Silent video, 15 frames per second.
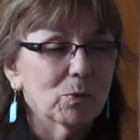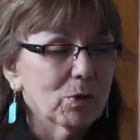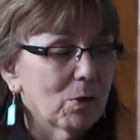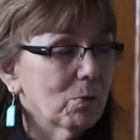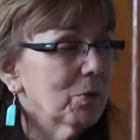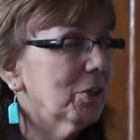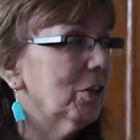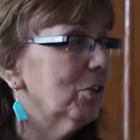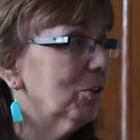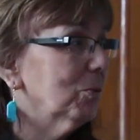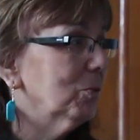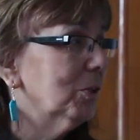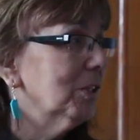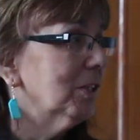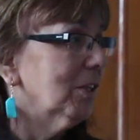We're going in the
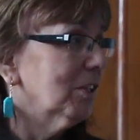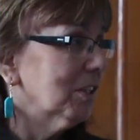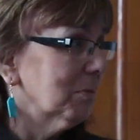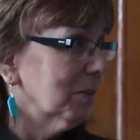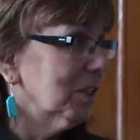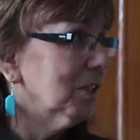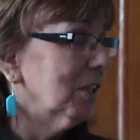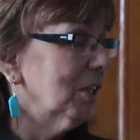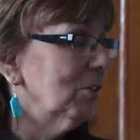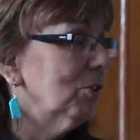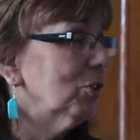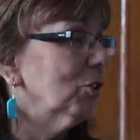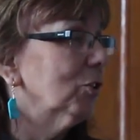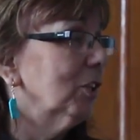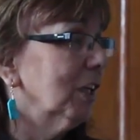woods. There's
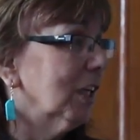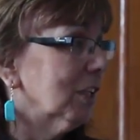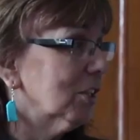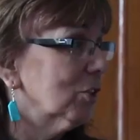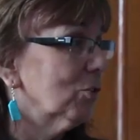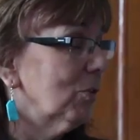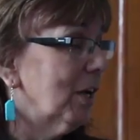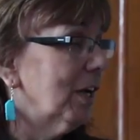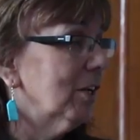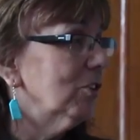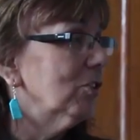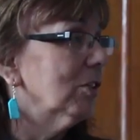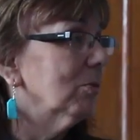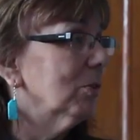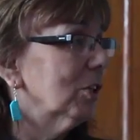mosquitoes. You're going to get
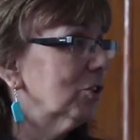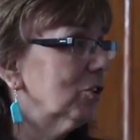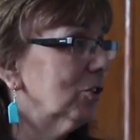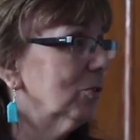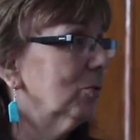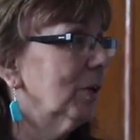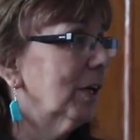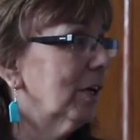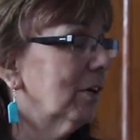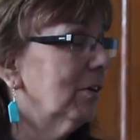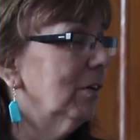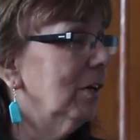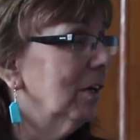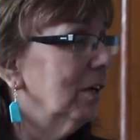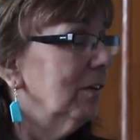scratched. I want you to
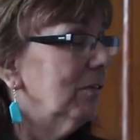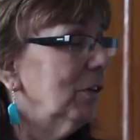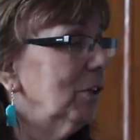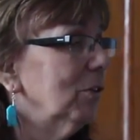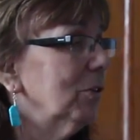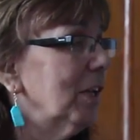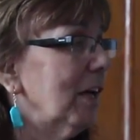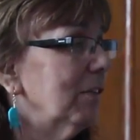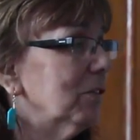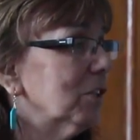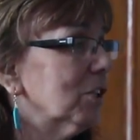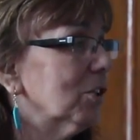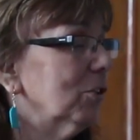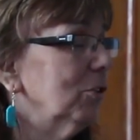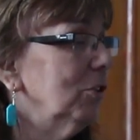wear, if you don't have a
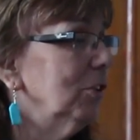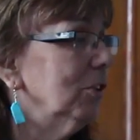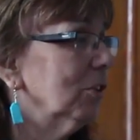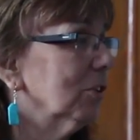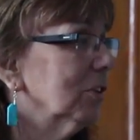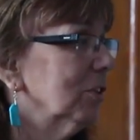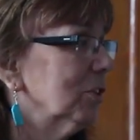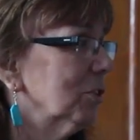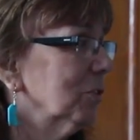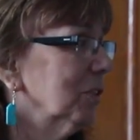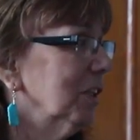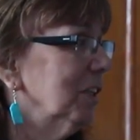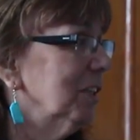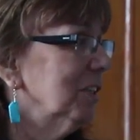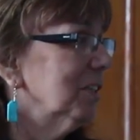skirt, you're going to do
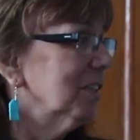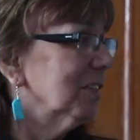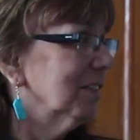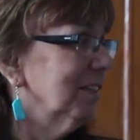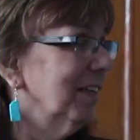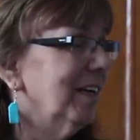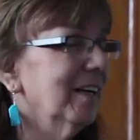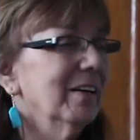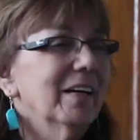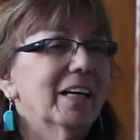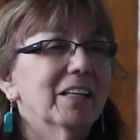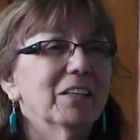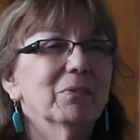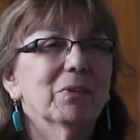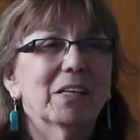this. And
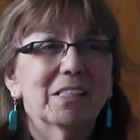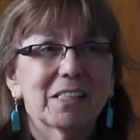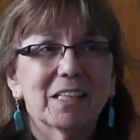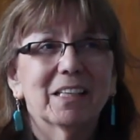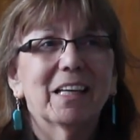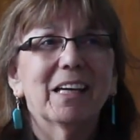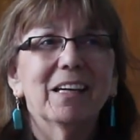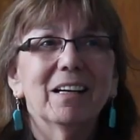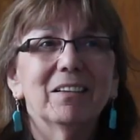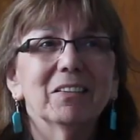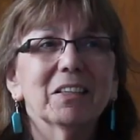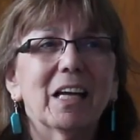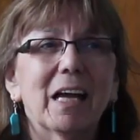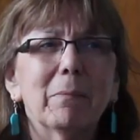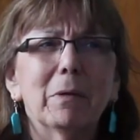anyways, and they
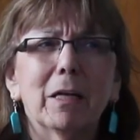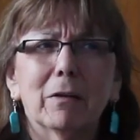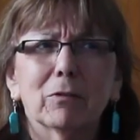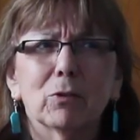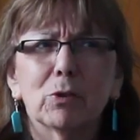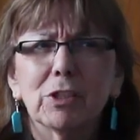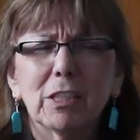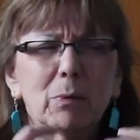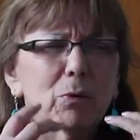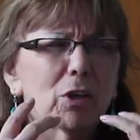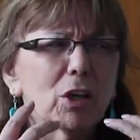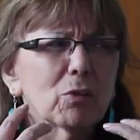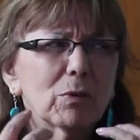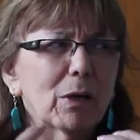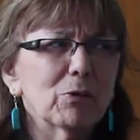all came, and of course they were
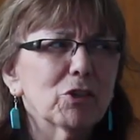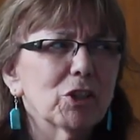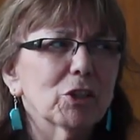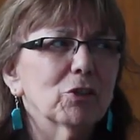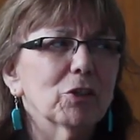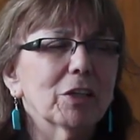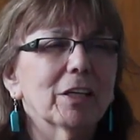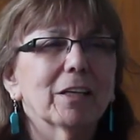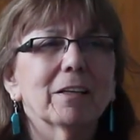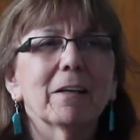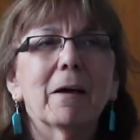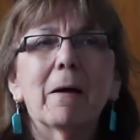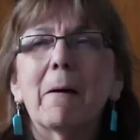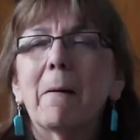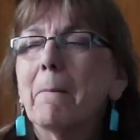all grouchy looking.
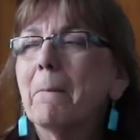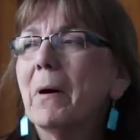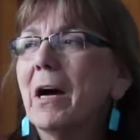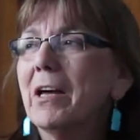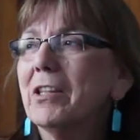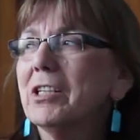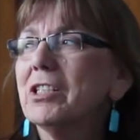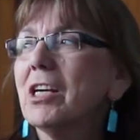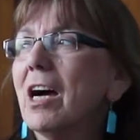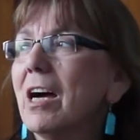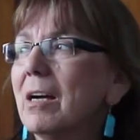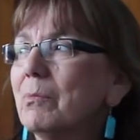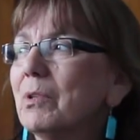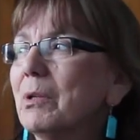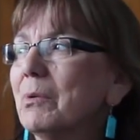By the
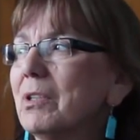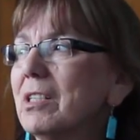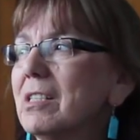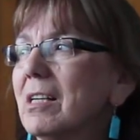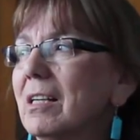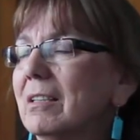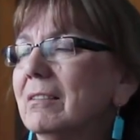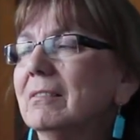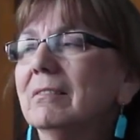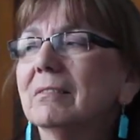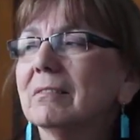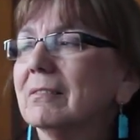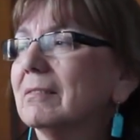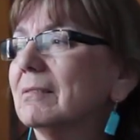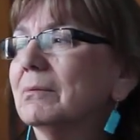time we were done,
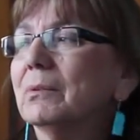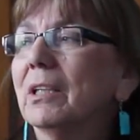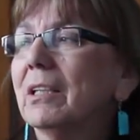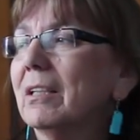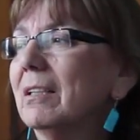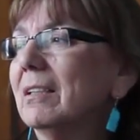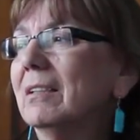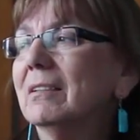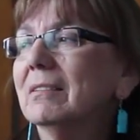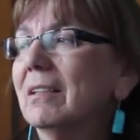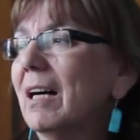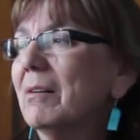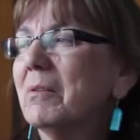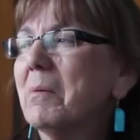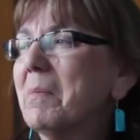
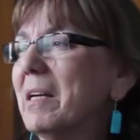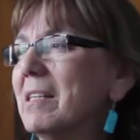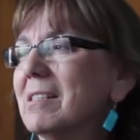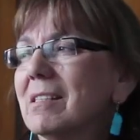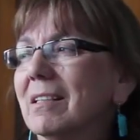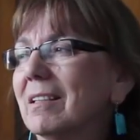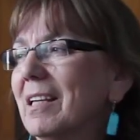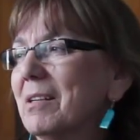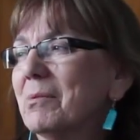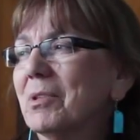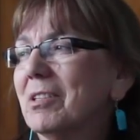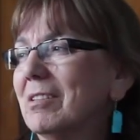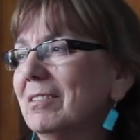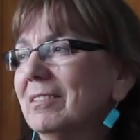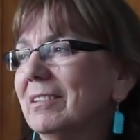how amazing they
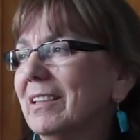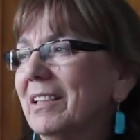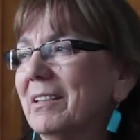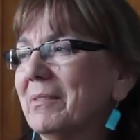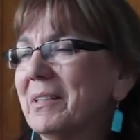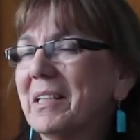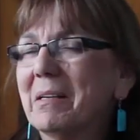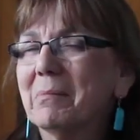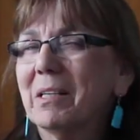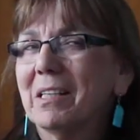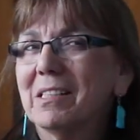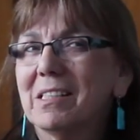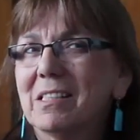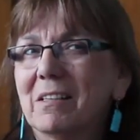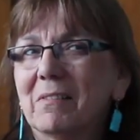were, you know what I
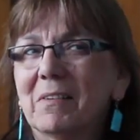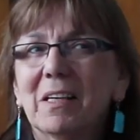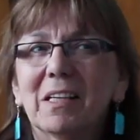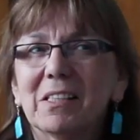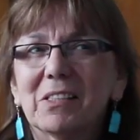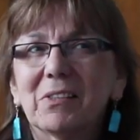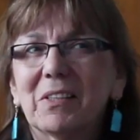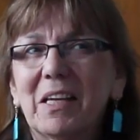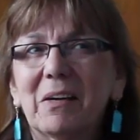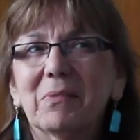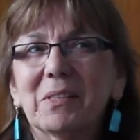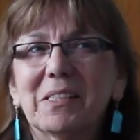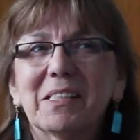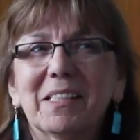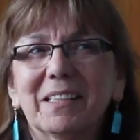mean, stuff. So that
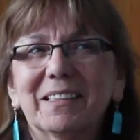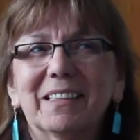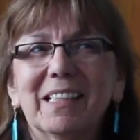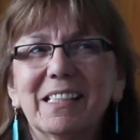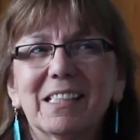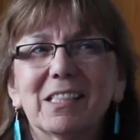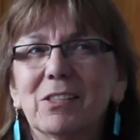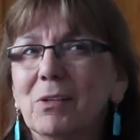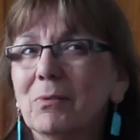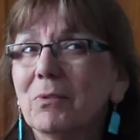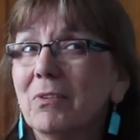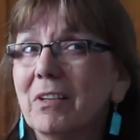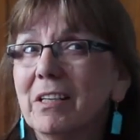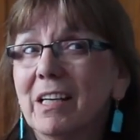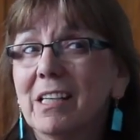was it, and I said, don't
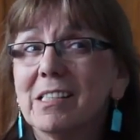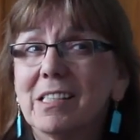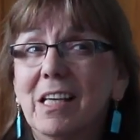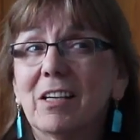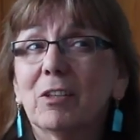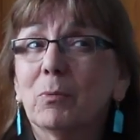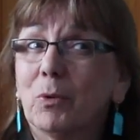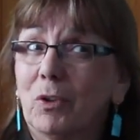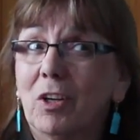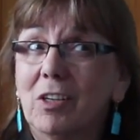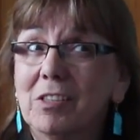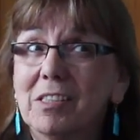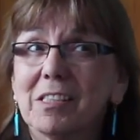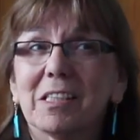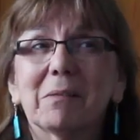worry, next Saturday we're
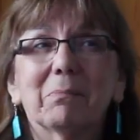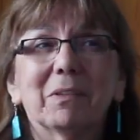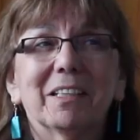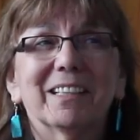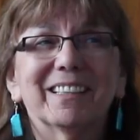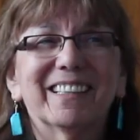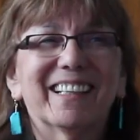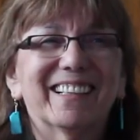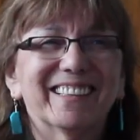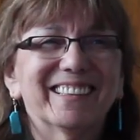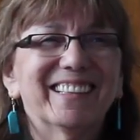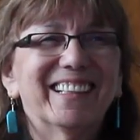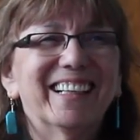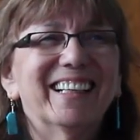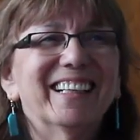all sleeping in, yeah,
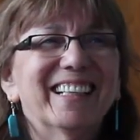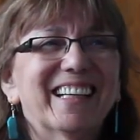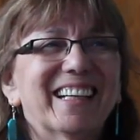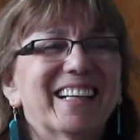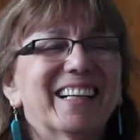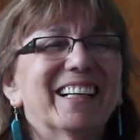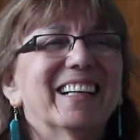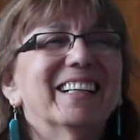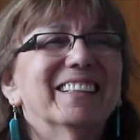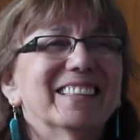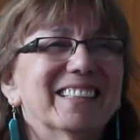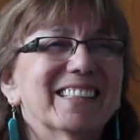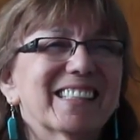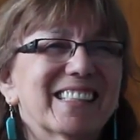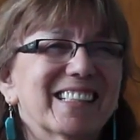yeah.
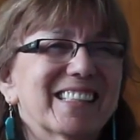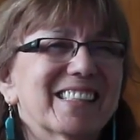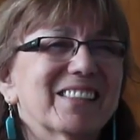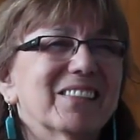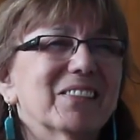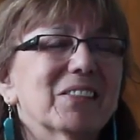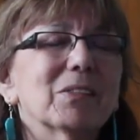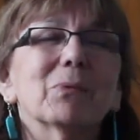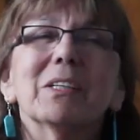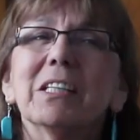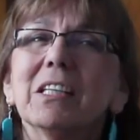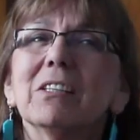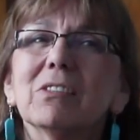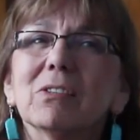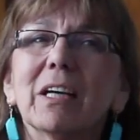And so we
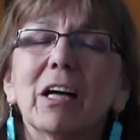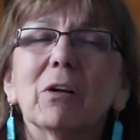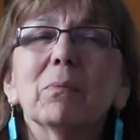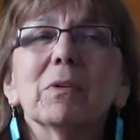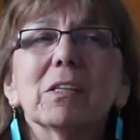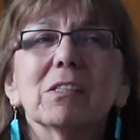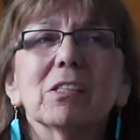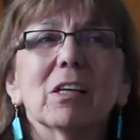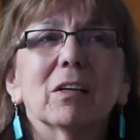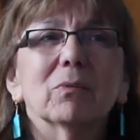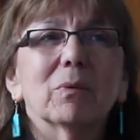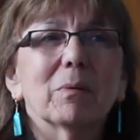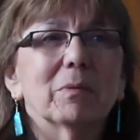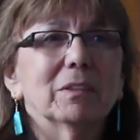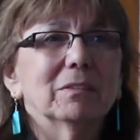need to help these
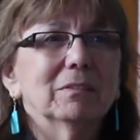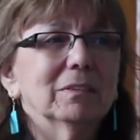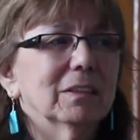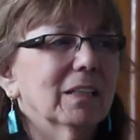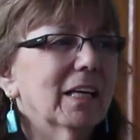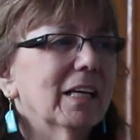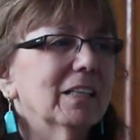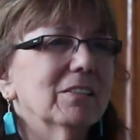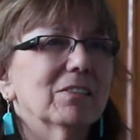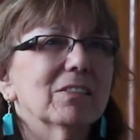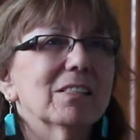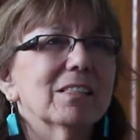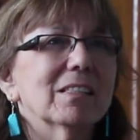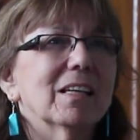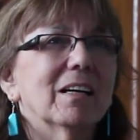young women, okay,
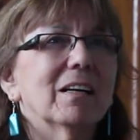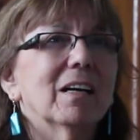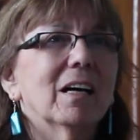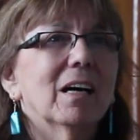Dus, yeah.